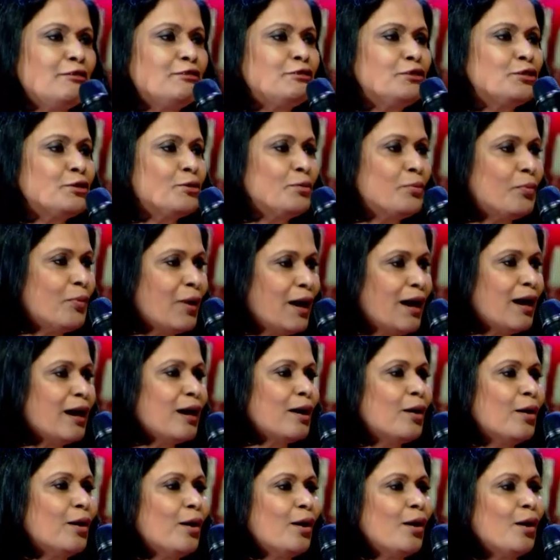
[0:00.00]
to work
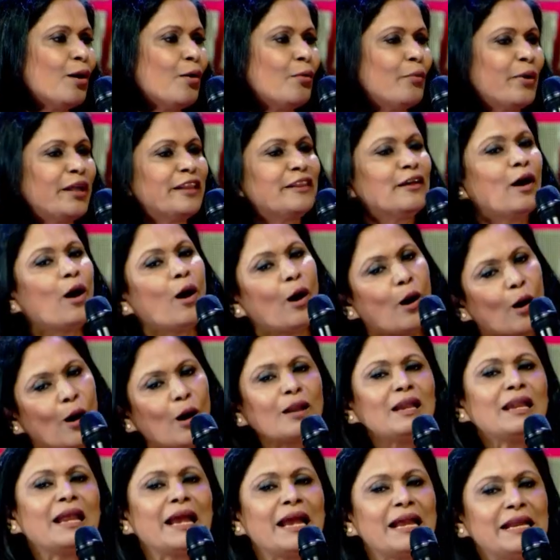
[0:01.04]
with
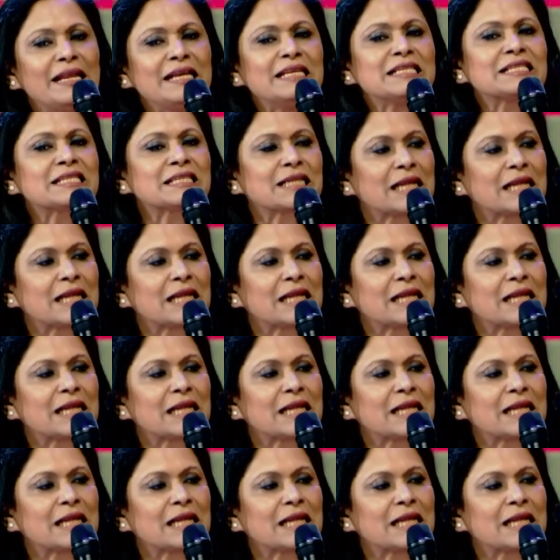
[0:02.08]
all ladies'